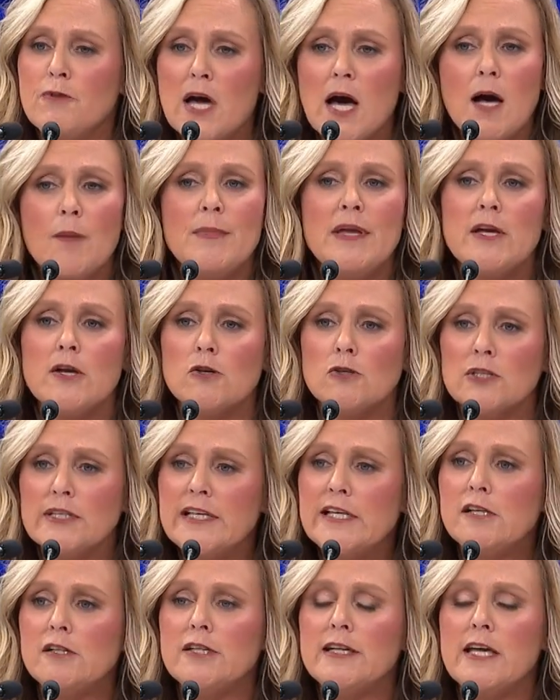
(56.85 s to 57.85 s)
come here
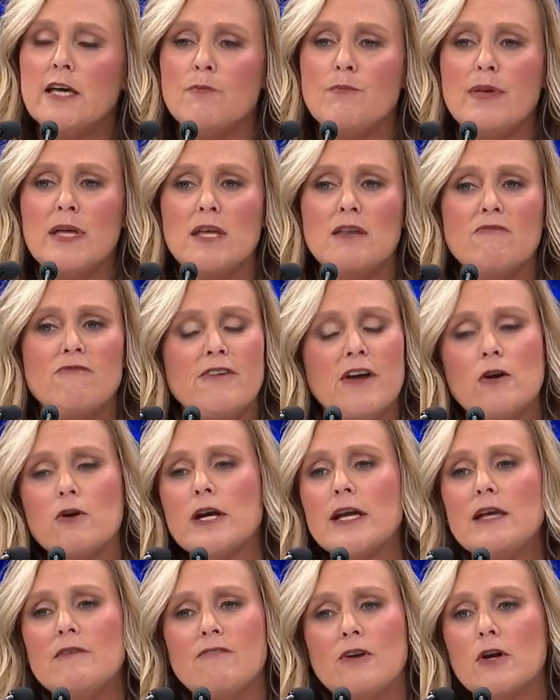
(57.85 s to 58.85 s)
legally and being
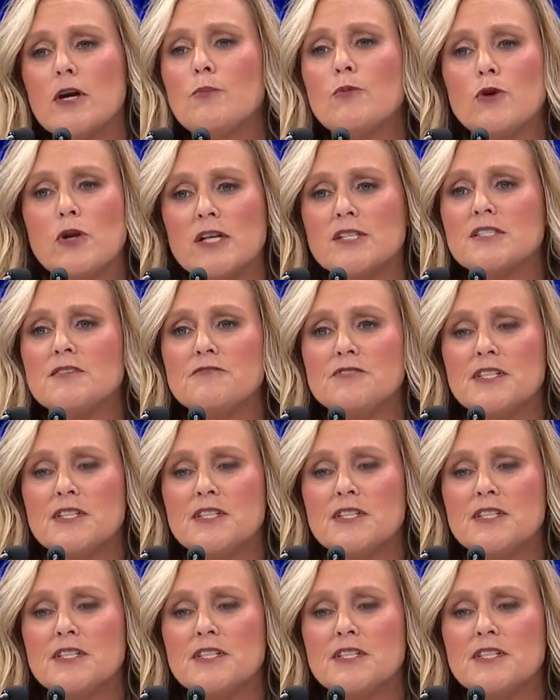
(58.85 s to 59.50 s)
very, very productive